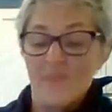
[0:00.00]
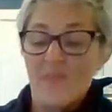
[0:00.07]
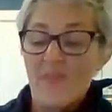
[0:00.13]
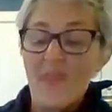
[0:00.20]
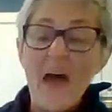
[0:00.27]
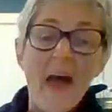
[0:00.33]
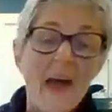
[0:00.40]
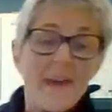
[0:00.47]

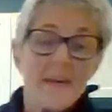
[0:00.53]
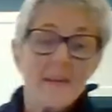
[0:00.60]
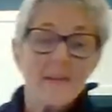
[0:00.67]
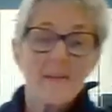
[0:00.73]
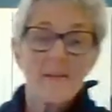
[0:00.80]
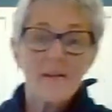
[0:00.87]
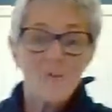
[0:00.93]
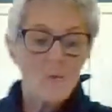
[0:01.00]

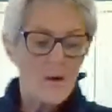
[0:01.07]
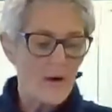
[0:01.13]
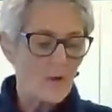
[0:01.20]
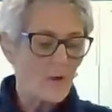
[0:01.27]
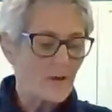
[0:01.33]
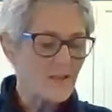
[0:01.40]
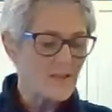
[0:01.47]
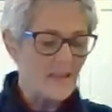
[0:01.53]
Then when I
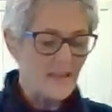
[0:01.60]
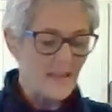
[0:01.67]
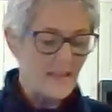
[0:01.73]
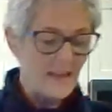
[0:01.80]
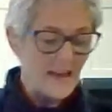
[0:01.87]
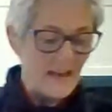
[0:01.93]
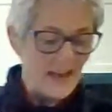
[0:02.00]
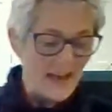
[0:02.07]
went to get
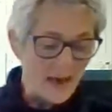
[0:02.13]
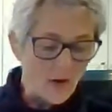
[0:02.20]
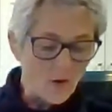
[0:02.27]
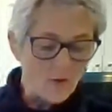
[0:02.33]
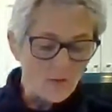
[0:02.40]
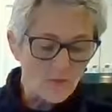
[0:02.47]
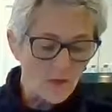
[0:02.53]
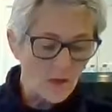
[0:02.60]
it
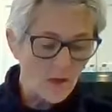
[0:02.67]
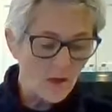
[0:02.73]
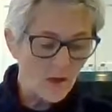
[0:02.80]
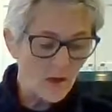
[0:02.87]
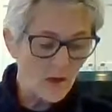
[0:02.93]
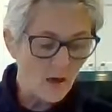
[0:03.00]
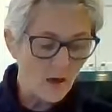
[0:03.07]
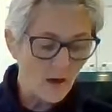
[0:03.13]
out
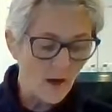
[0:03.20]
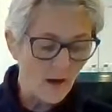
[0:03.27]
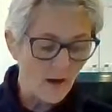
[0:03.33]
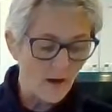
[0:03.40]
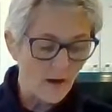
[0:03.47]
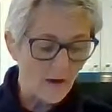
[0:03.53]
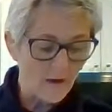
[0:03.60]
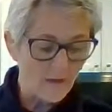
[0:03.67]

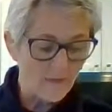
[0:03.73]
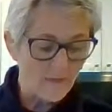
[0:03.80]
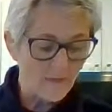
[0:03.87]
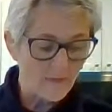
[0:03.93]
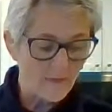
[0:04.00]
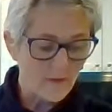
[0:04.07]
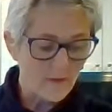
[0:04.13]
of